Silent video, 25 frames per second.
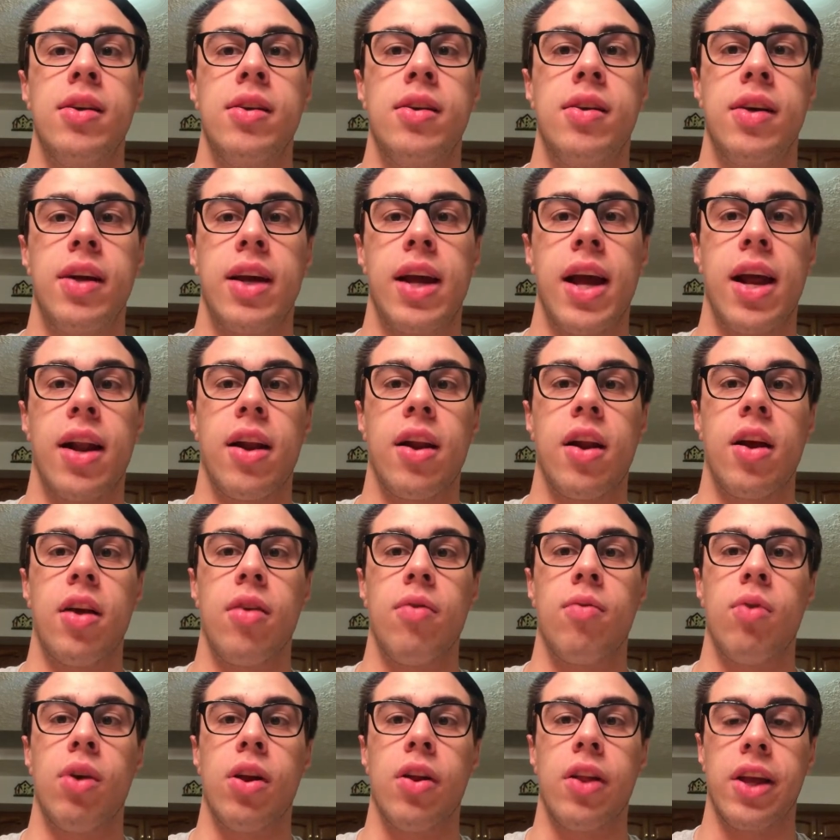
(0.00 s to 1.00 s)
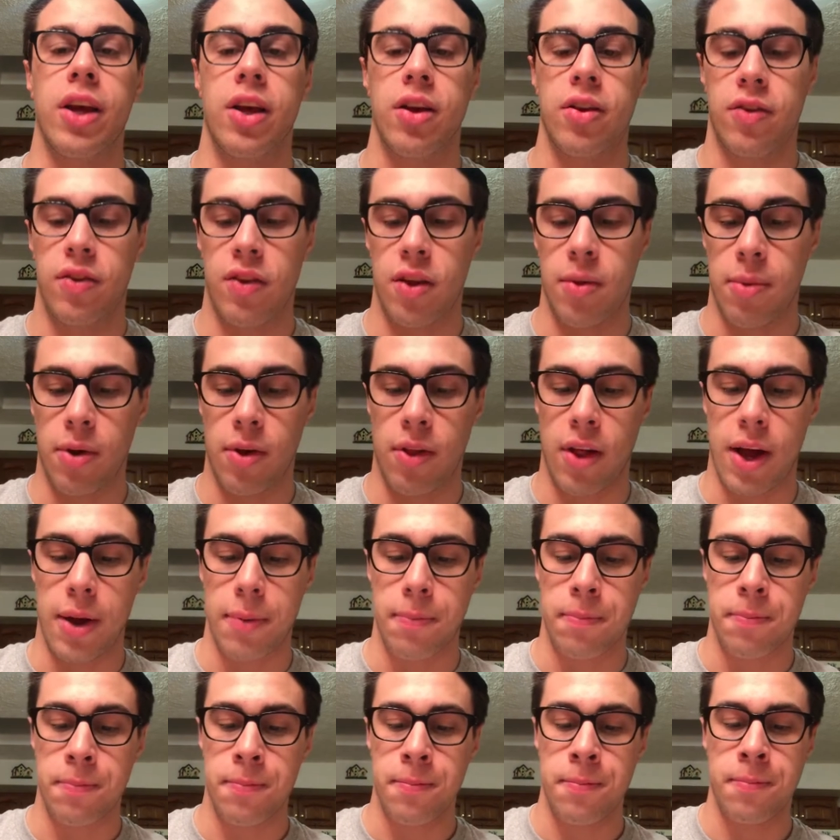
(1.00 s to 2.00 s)
to get a really good stimuli.
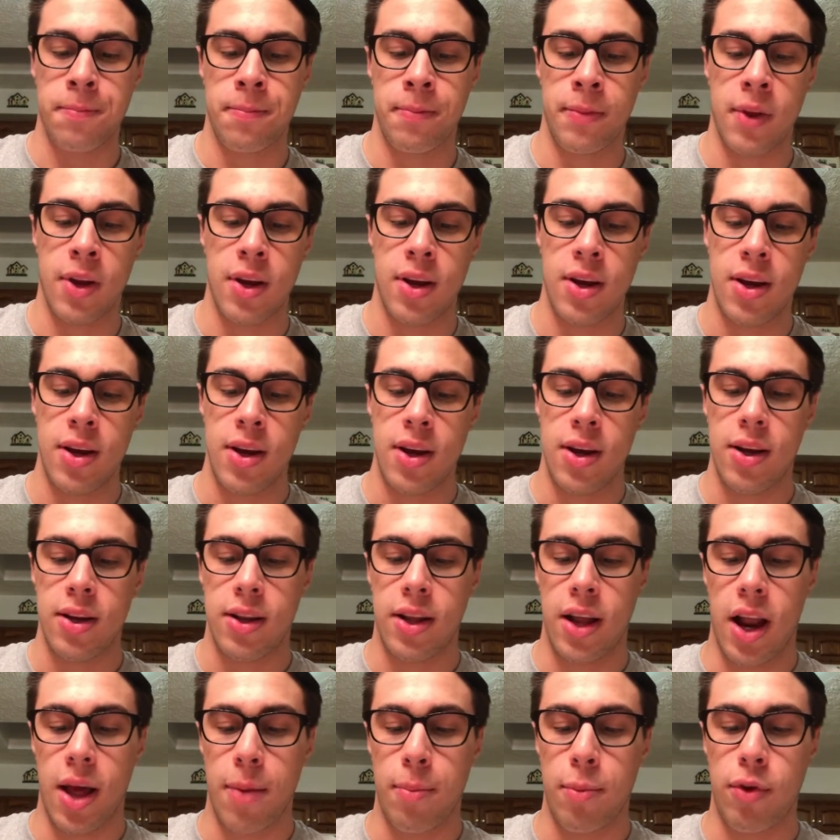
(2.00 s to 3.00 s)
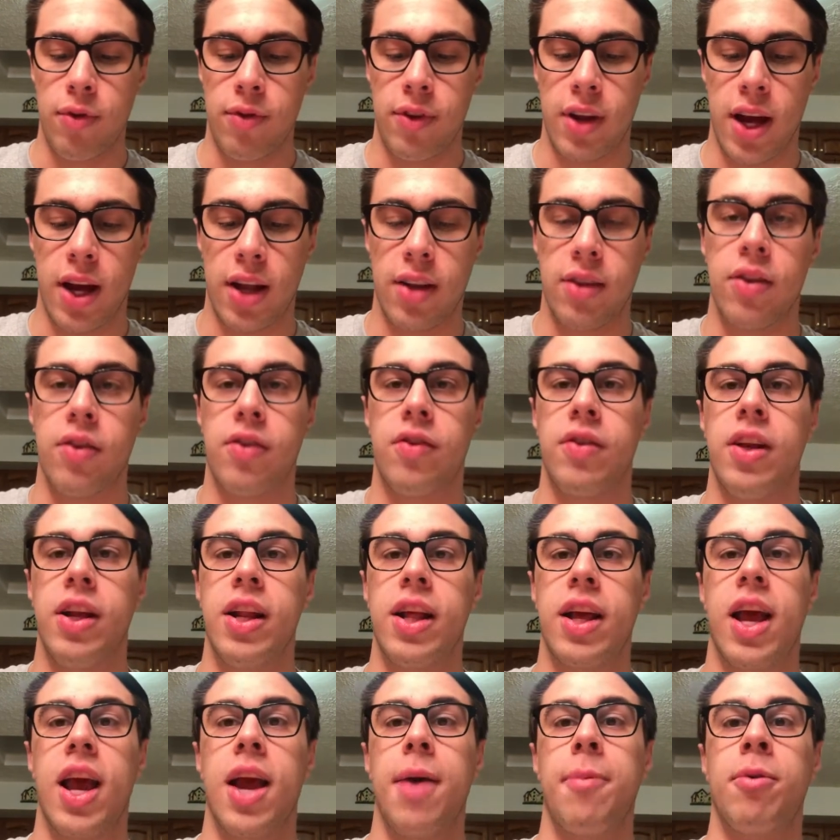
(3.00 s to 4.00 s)
Then I moved on to
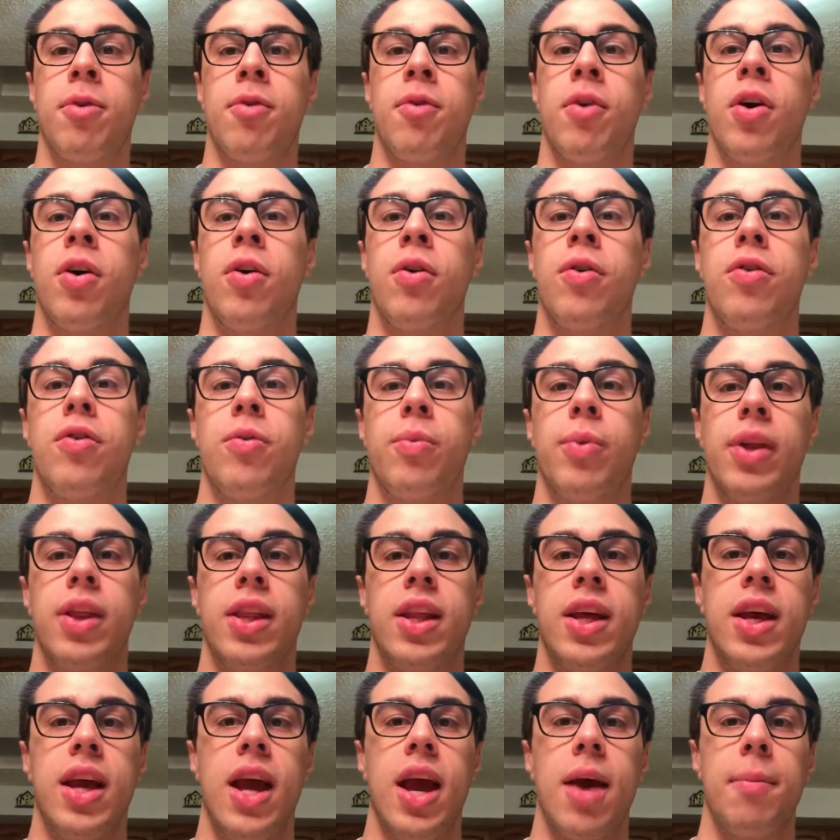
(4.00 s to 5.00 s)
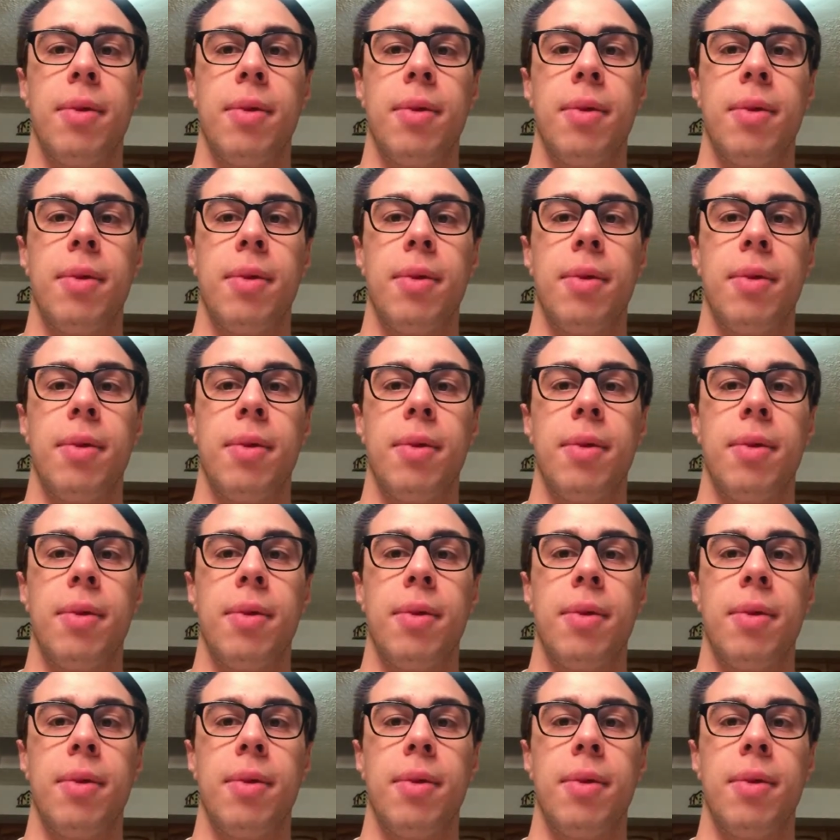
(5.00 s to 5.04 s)
seated cable rows with the